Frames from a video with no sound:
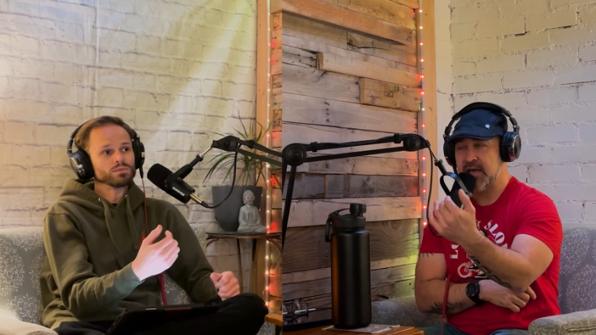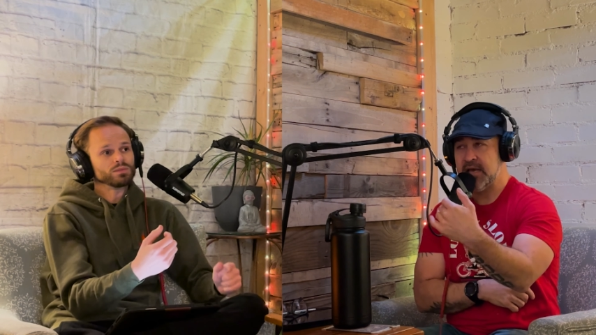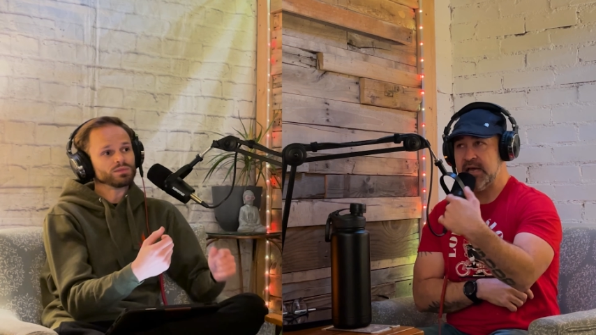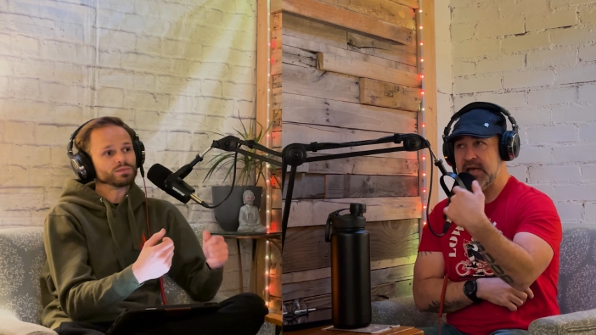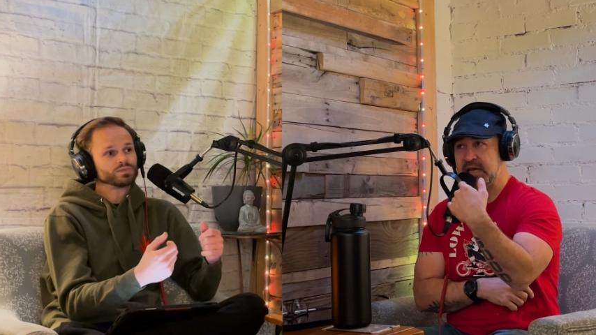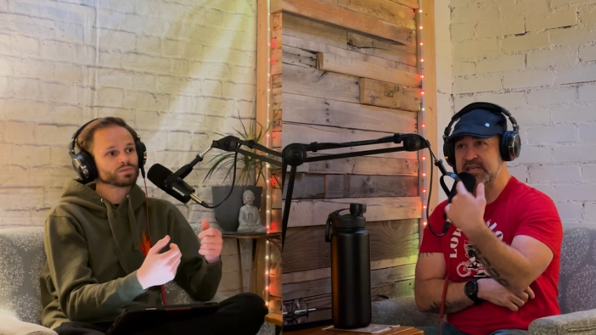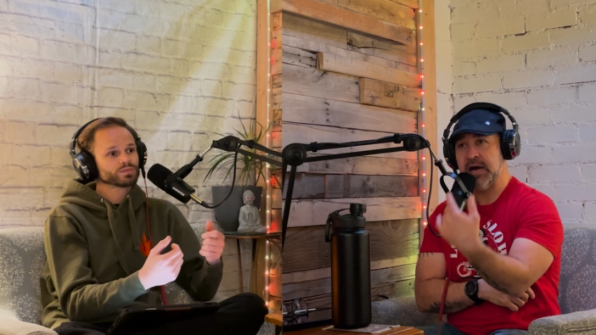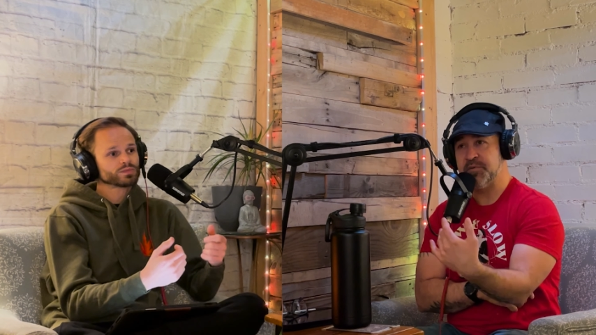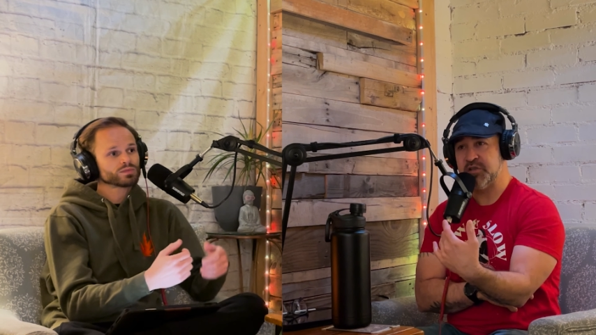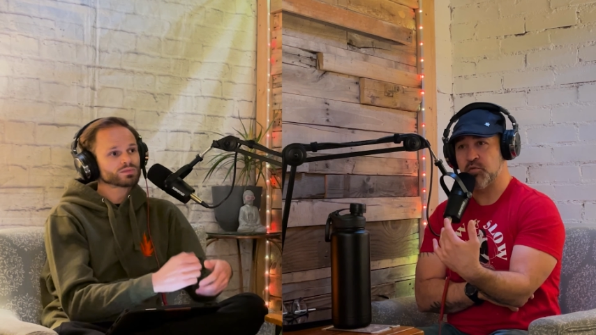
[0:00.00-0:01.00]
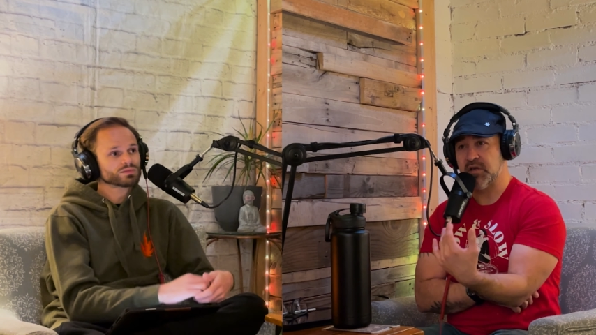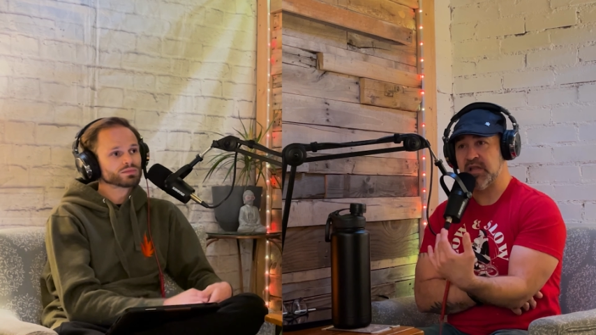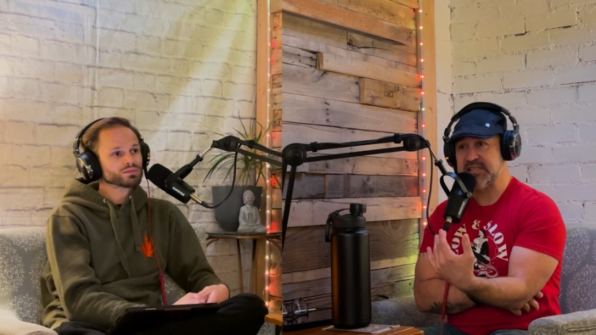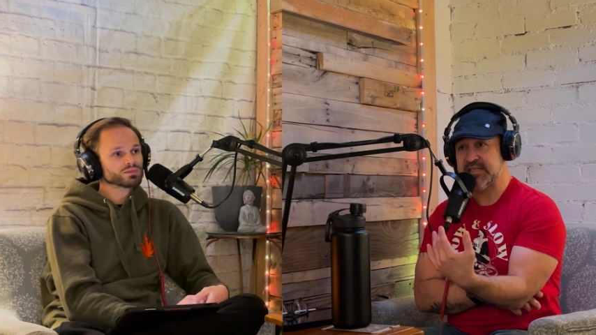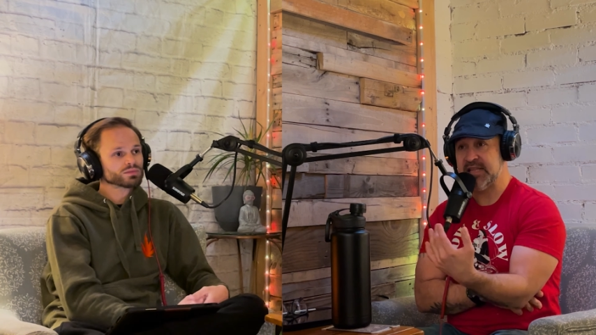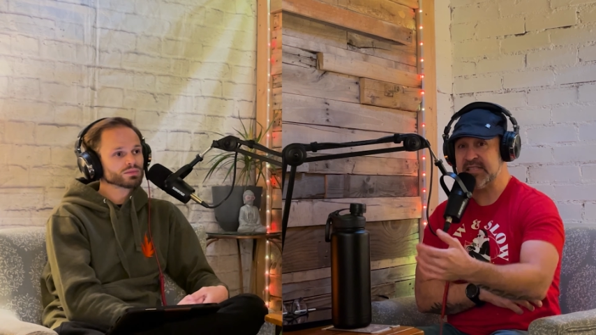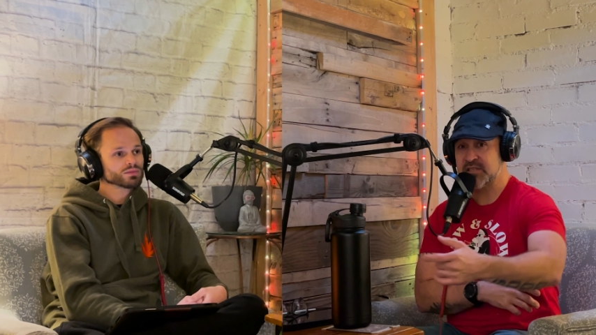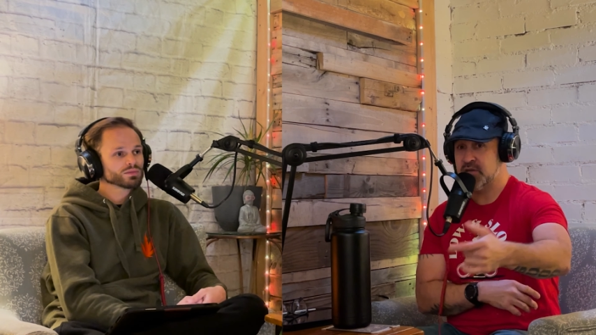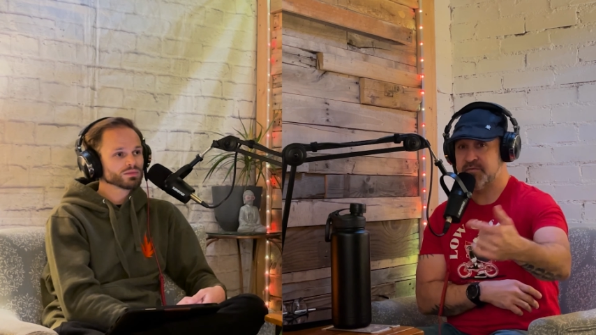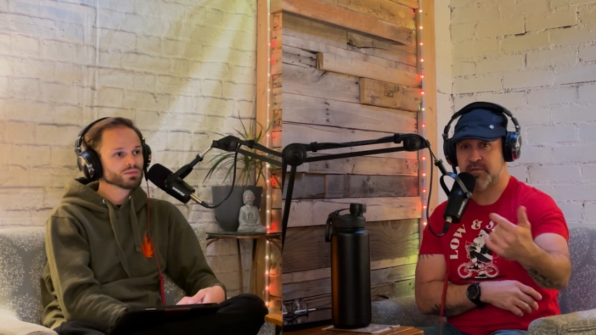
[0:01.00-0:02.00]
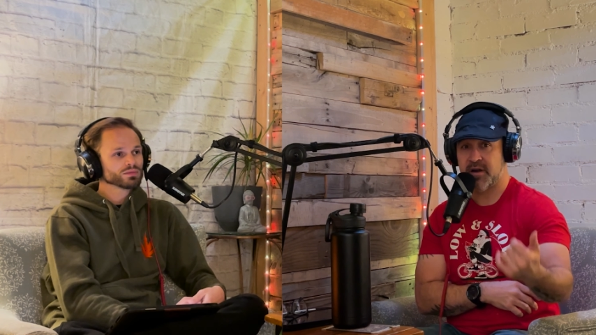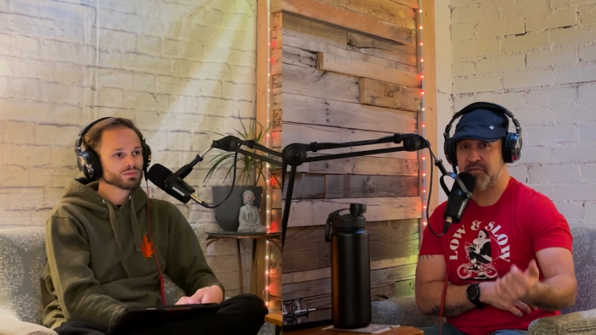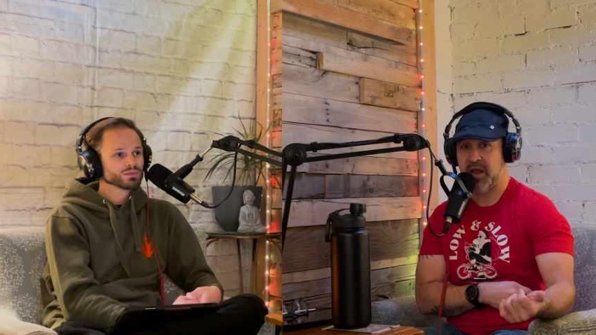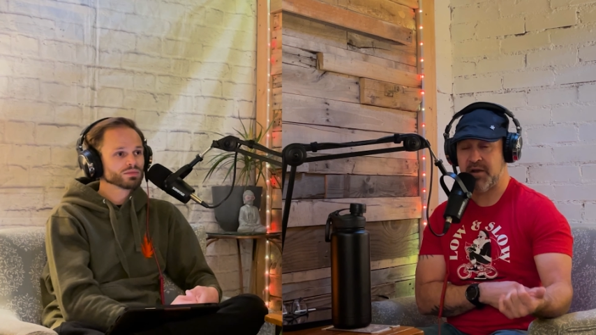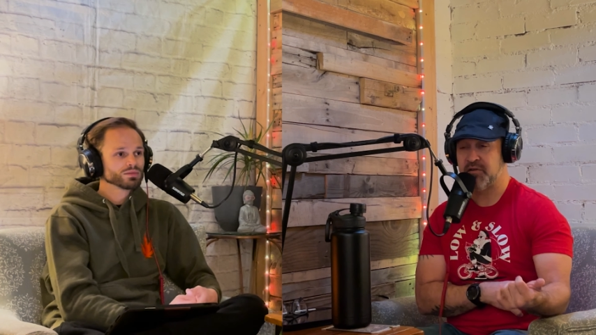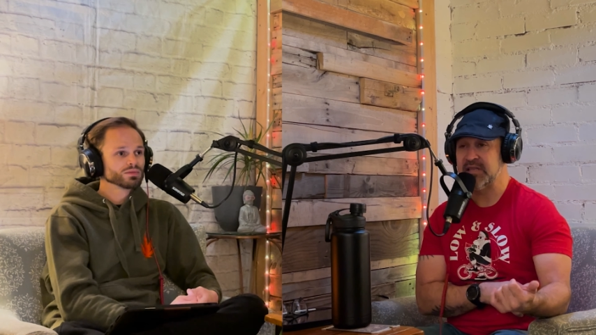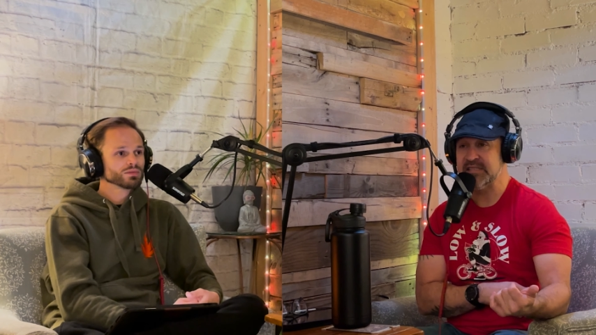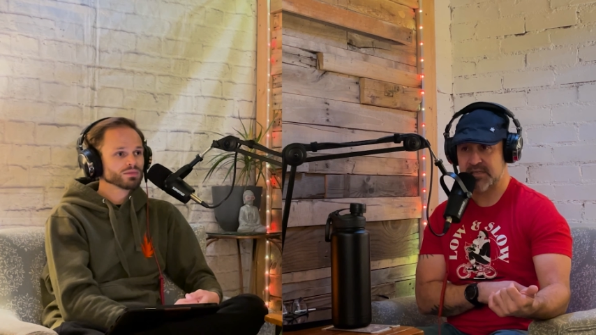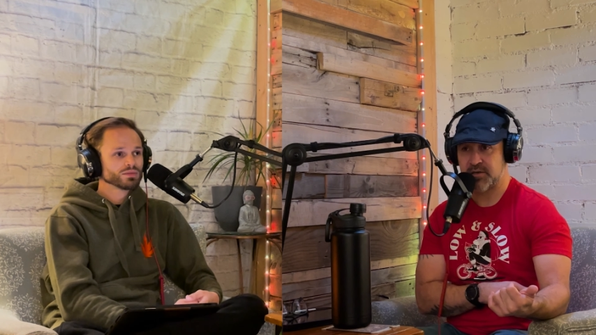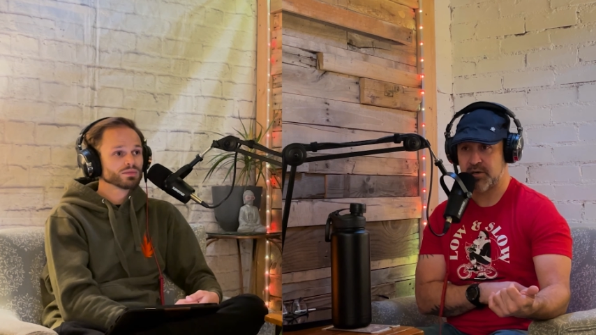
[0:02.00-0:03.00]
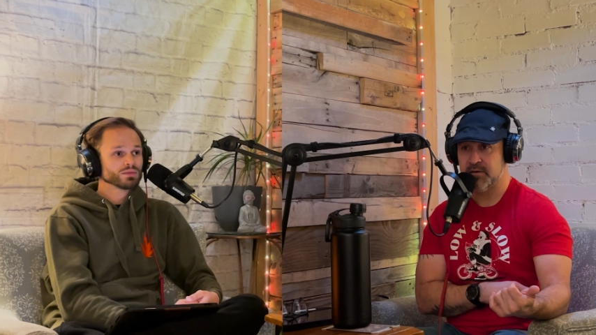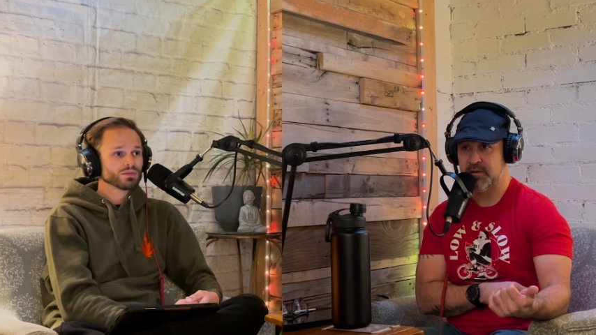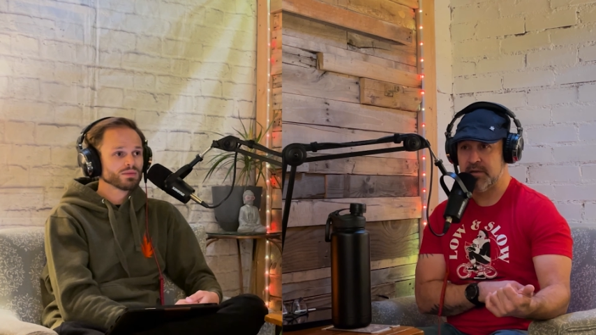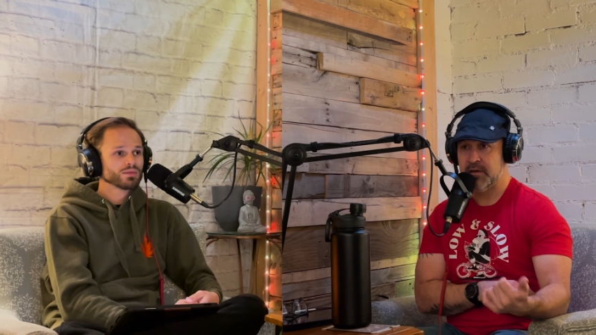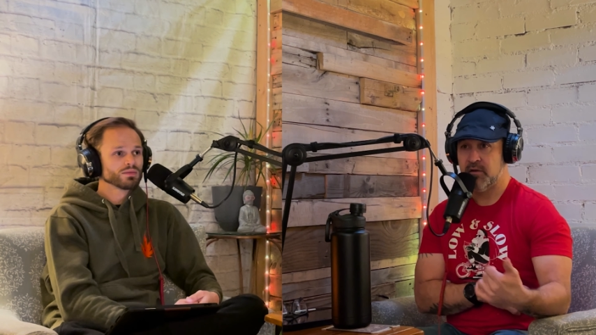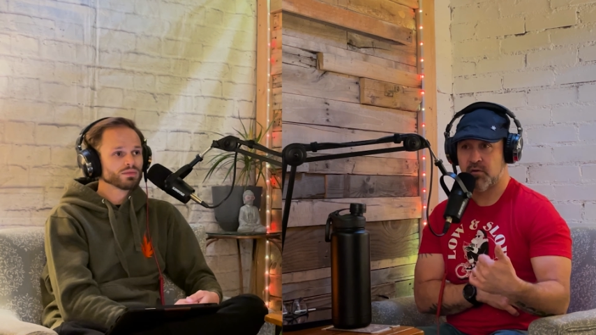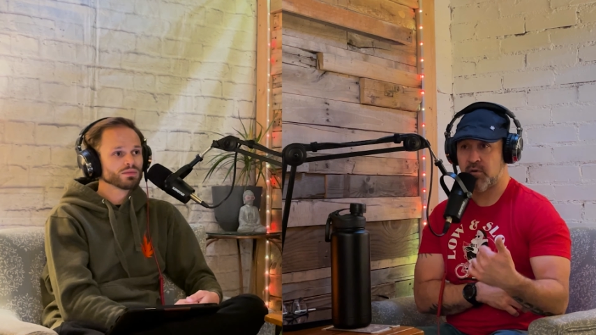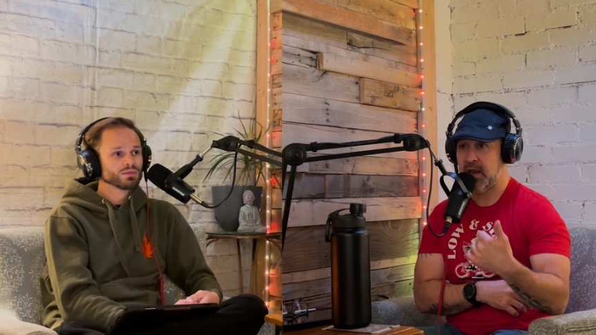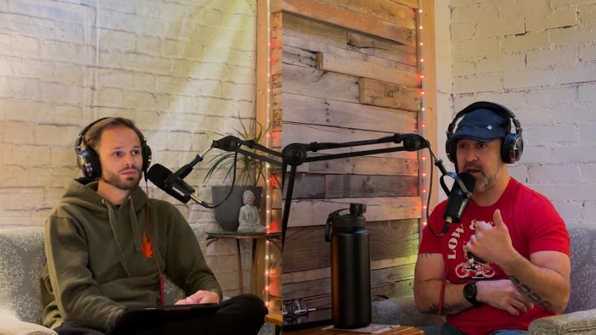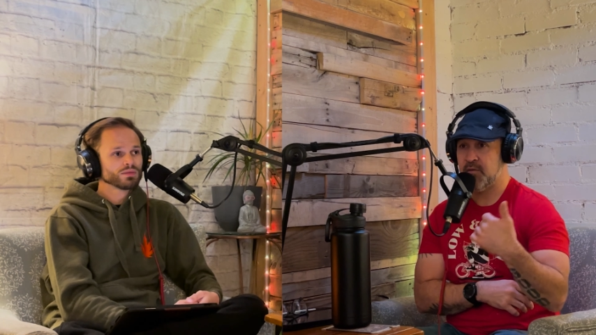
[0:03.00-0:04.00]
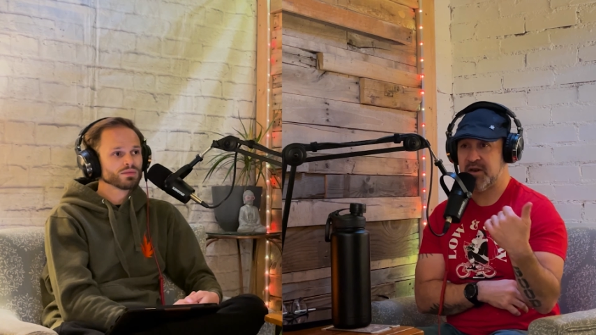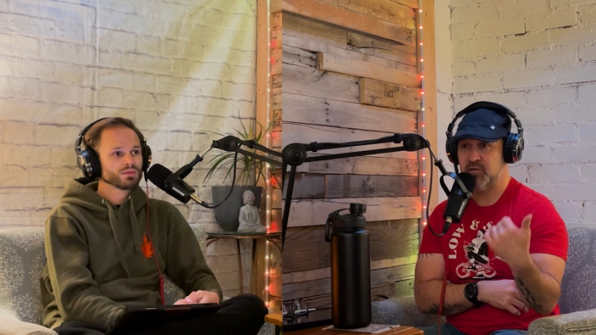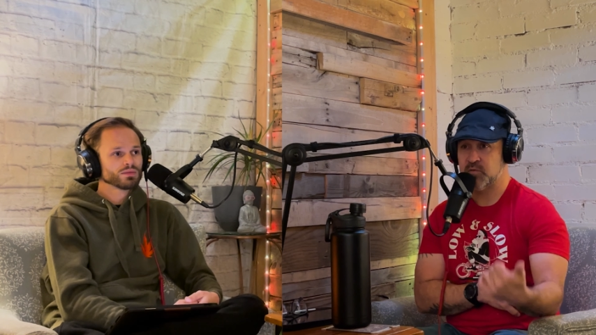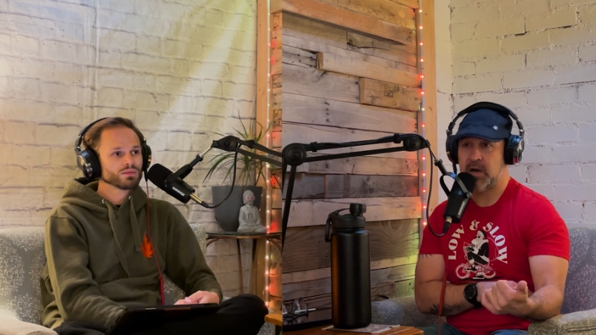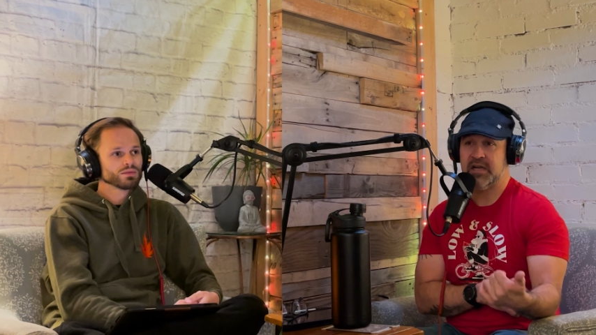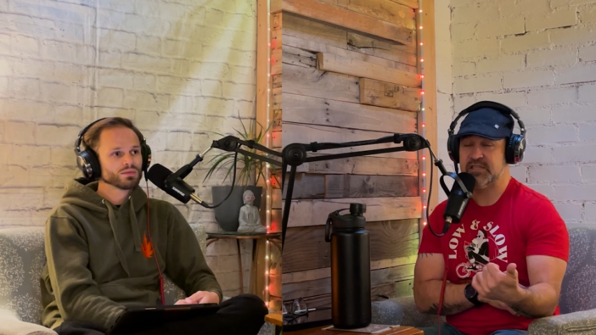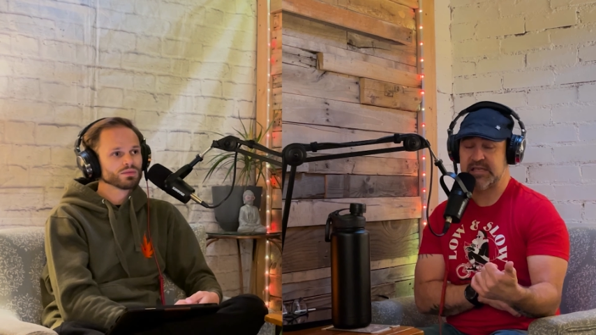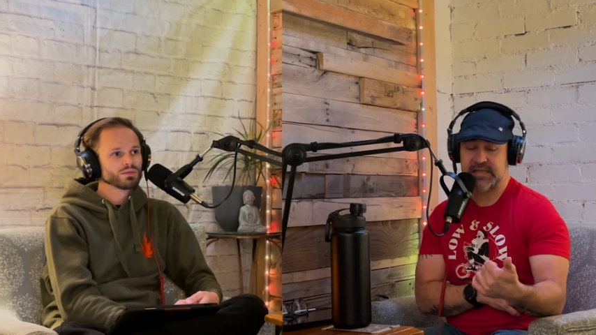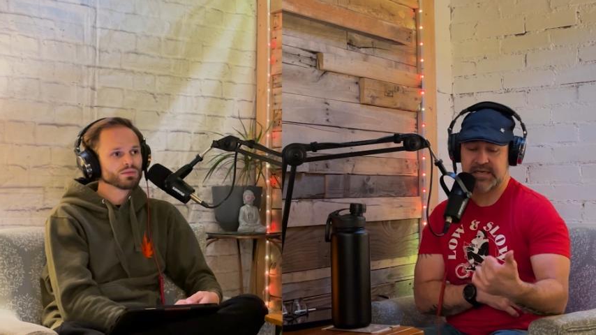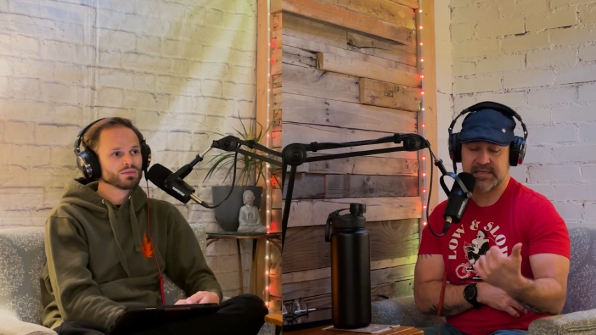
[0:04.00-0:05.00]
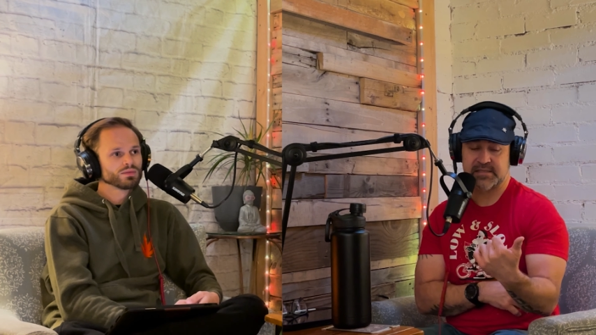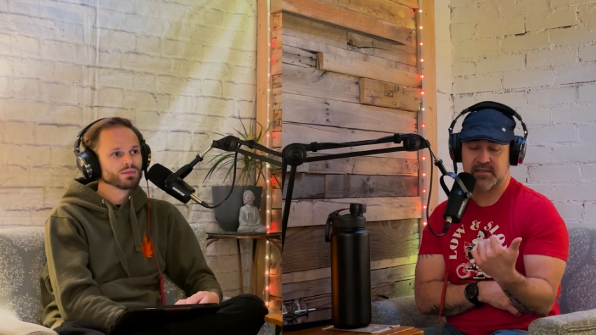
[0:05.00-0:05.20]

Speaker 1: it's helping you realize, and that's good for every every listener or anybody who's watching this.